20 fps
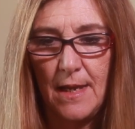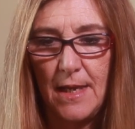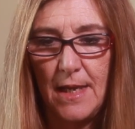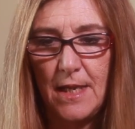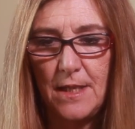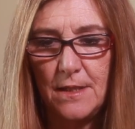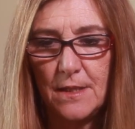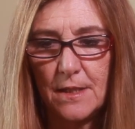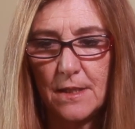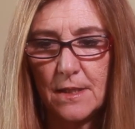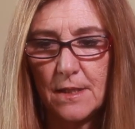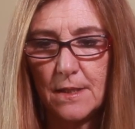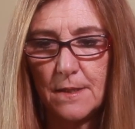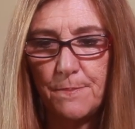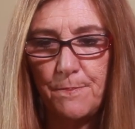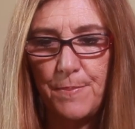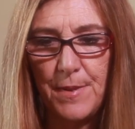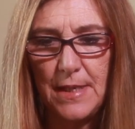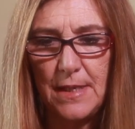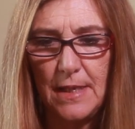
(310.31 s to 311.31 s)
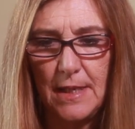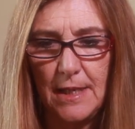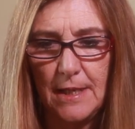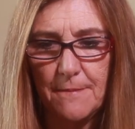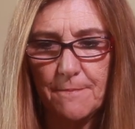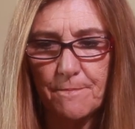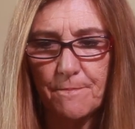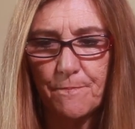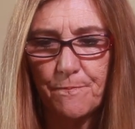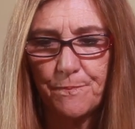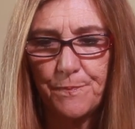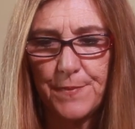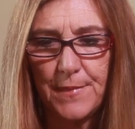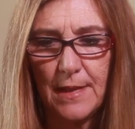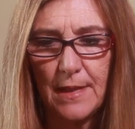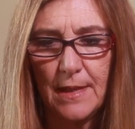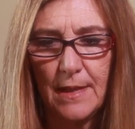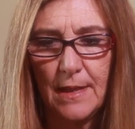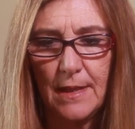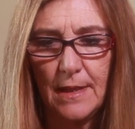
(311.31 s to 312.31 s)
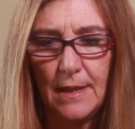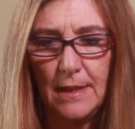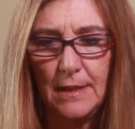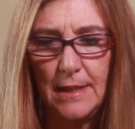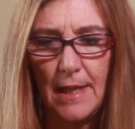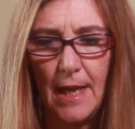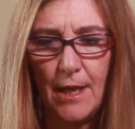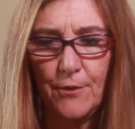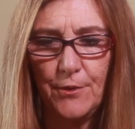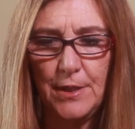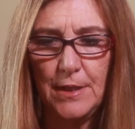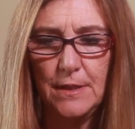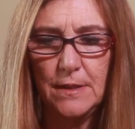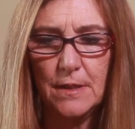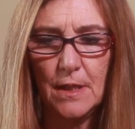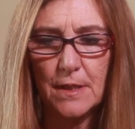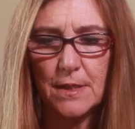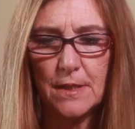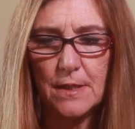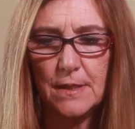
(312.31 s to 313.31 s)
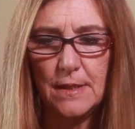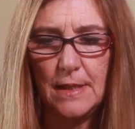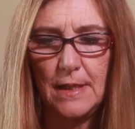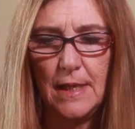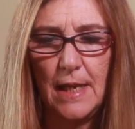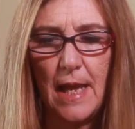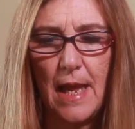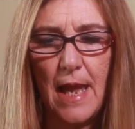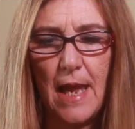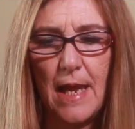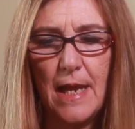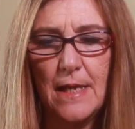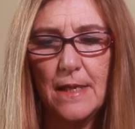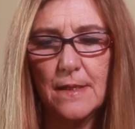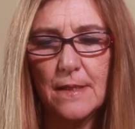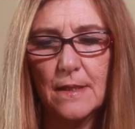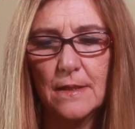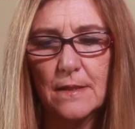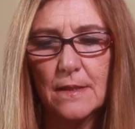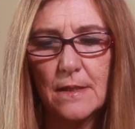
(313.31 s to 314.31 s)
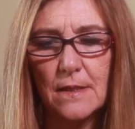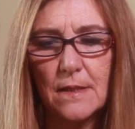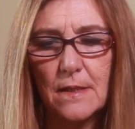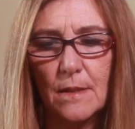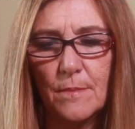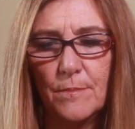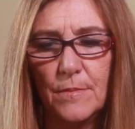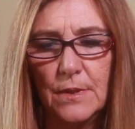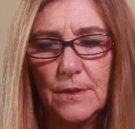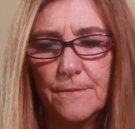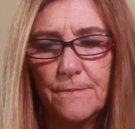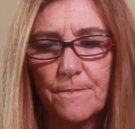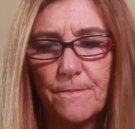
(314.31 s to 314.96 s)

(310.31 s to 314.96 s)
In the spinning, cloudy, dusty haze and stumble,